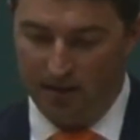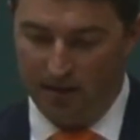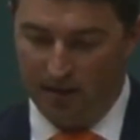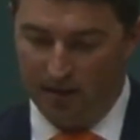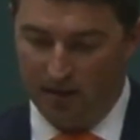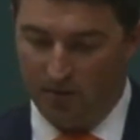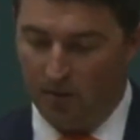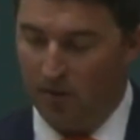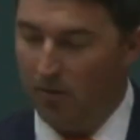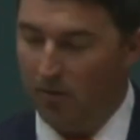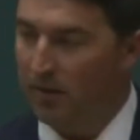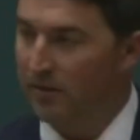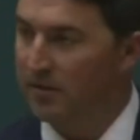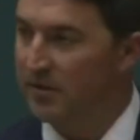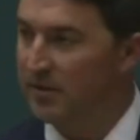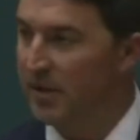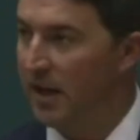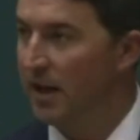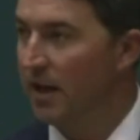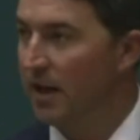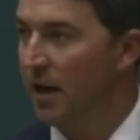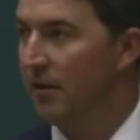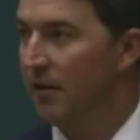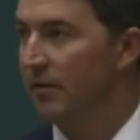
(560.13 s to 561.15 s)
What we've
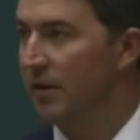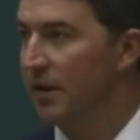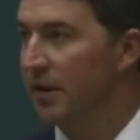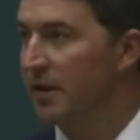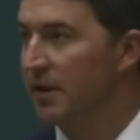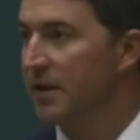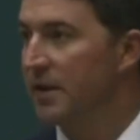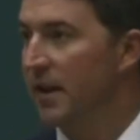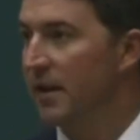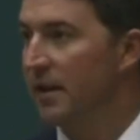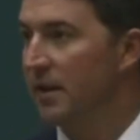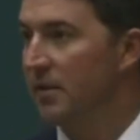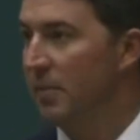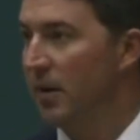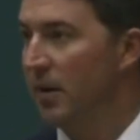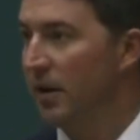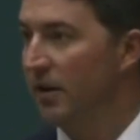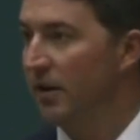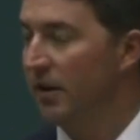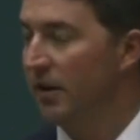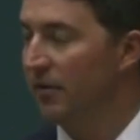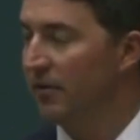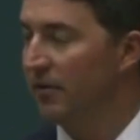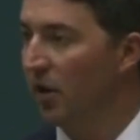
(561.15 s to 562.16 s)
seen over an extended
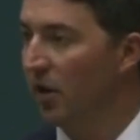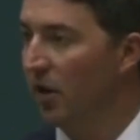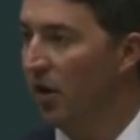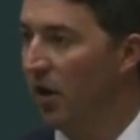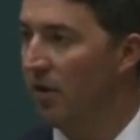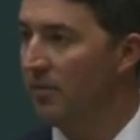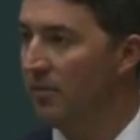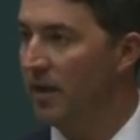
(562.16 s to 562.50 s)
period of time